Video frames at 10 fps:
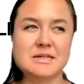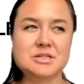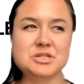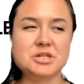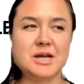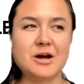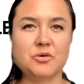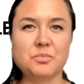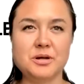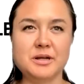each
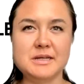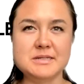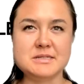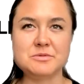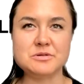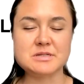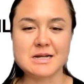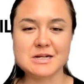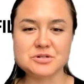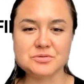output is the most
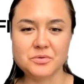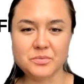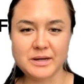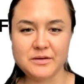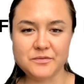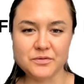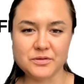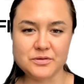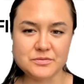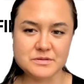natural way for
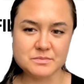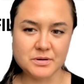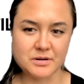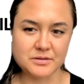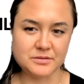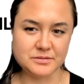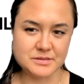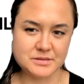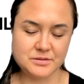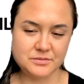those
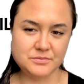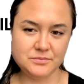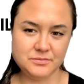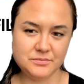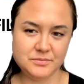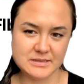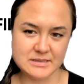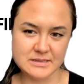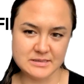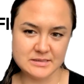particles to
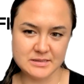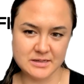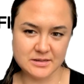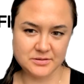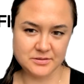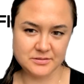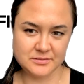exist together.